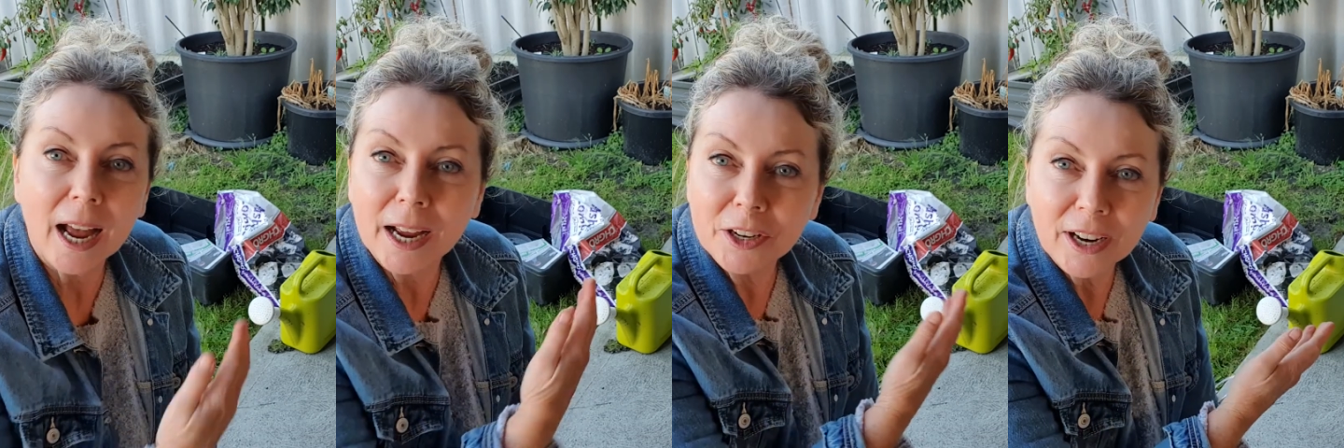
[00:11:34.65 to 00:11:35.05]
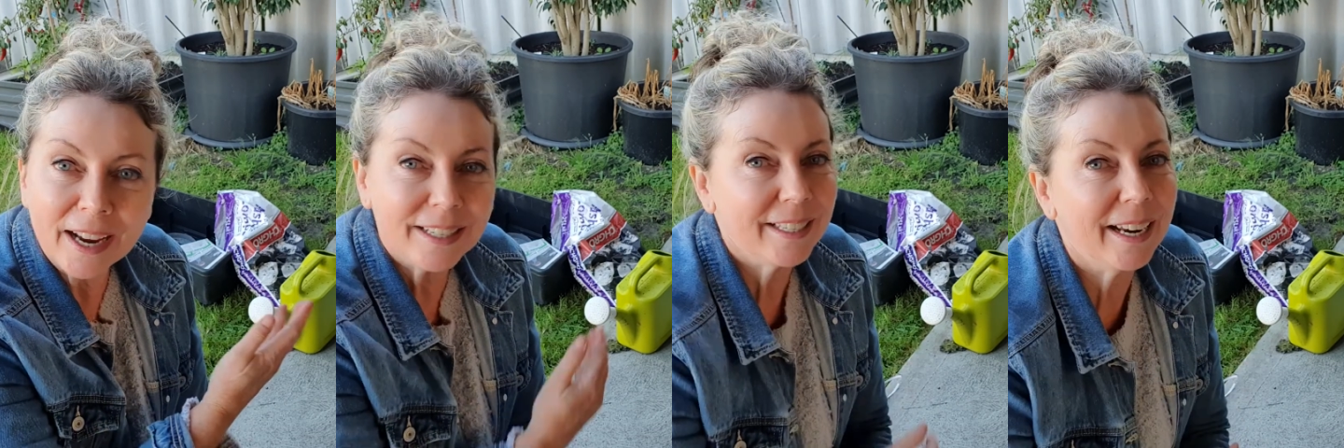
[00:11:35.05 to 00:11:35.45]
You
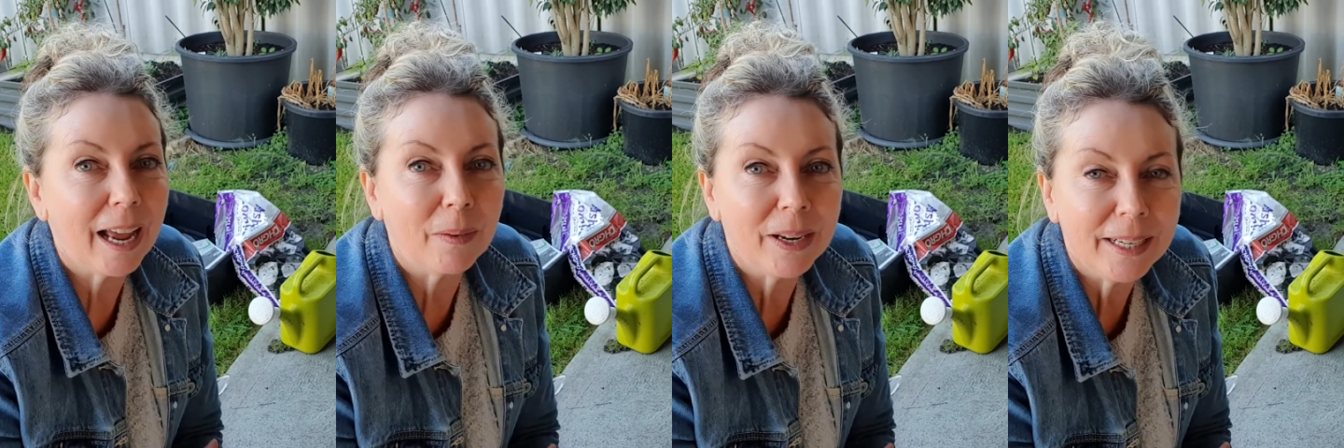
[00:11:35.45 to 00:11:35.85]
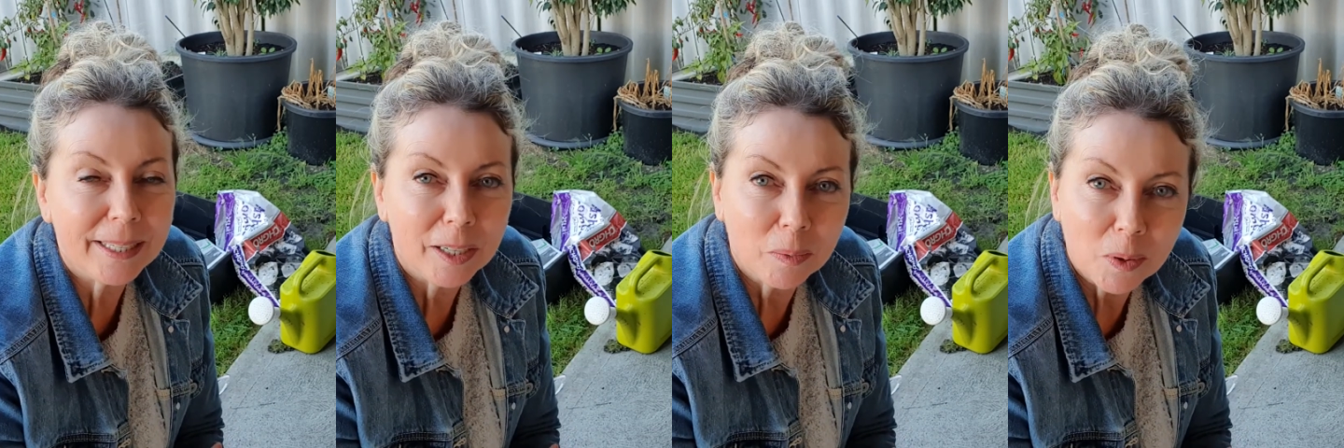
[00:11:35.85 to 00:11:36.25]
can see how
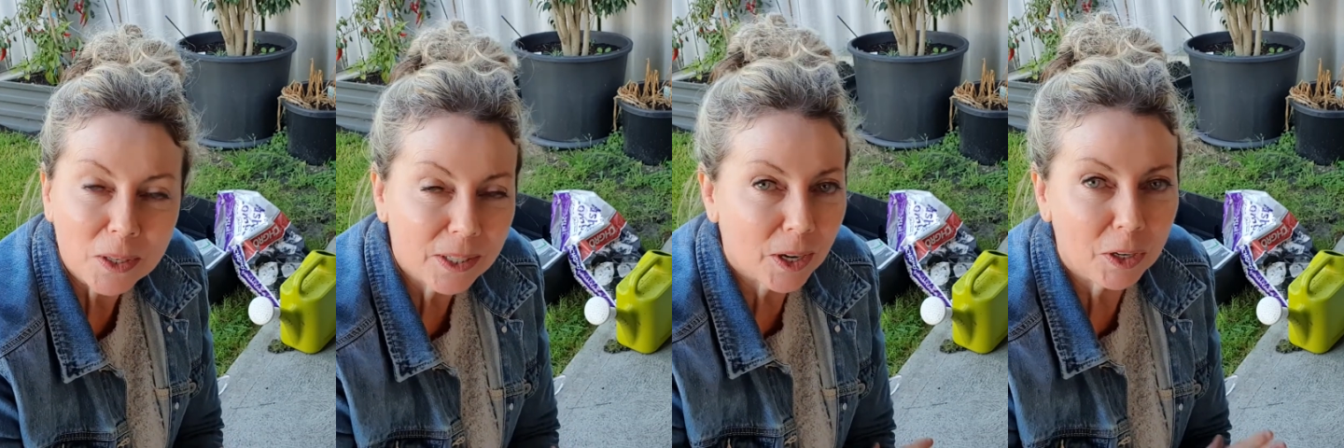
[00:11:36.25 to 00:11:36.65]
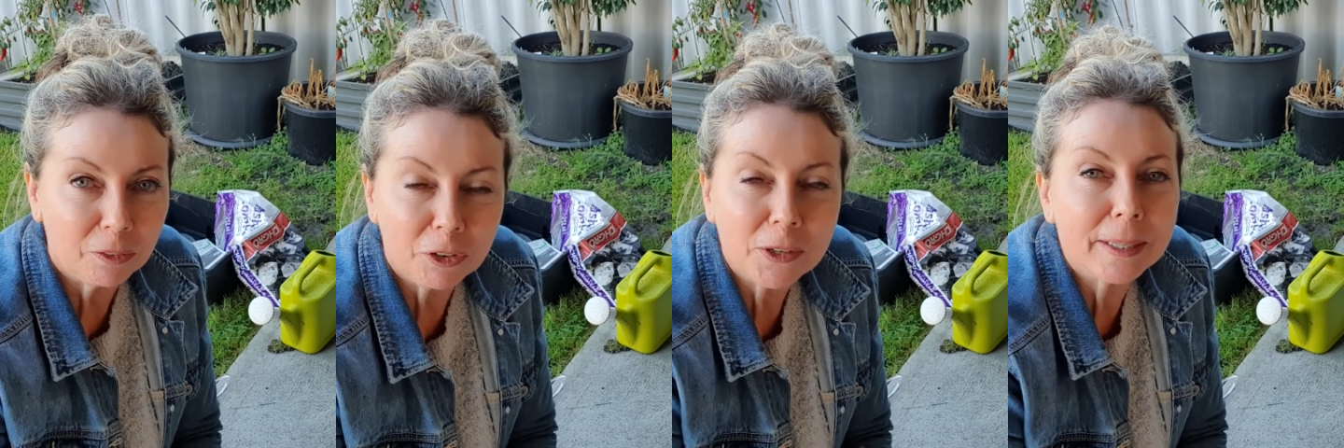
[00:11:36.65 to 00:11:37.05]
easy it was, only a
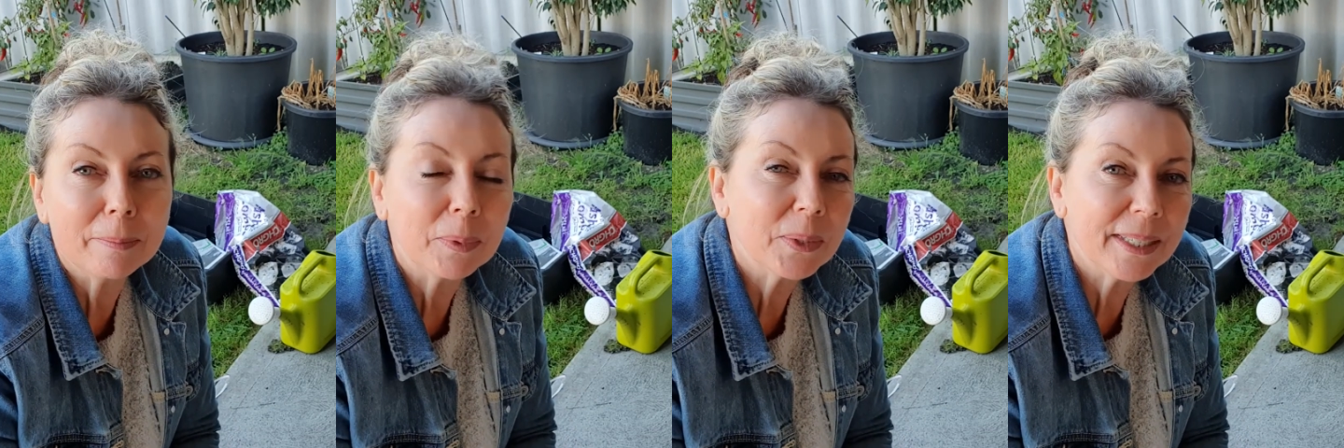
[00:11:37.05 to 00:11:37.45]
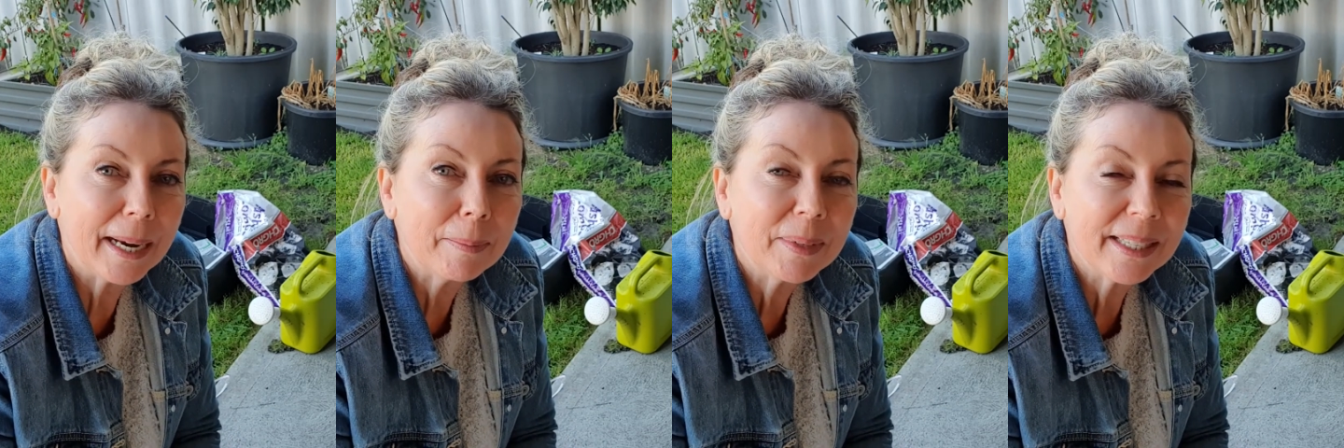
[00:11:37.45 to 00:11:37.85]
few simple
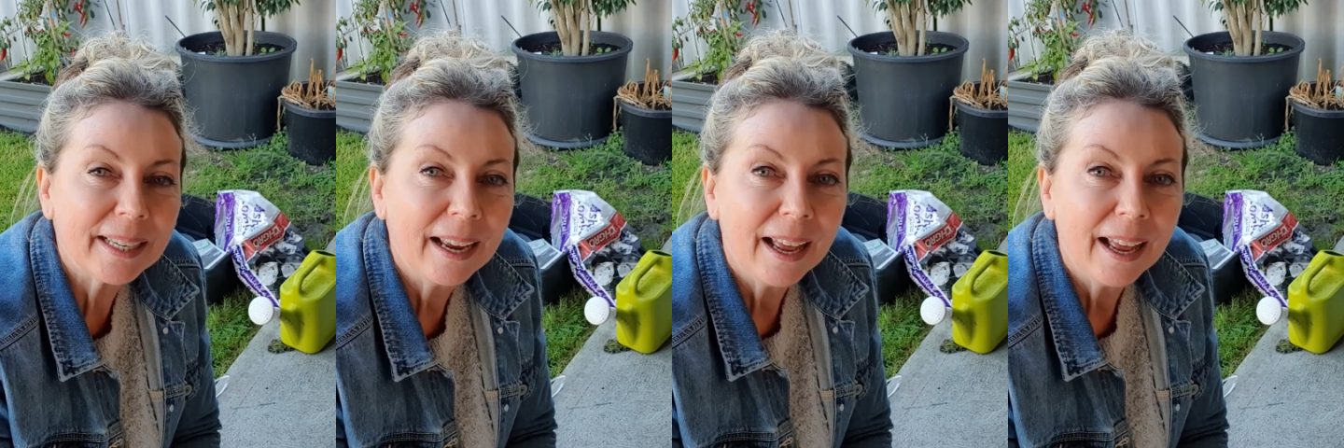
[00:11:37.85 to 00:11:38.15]
steps.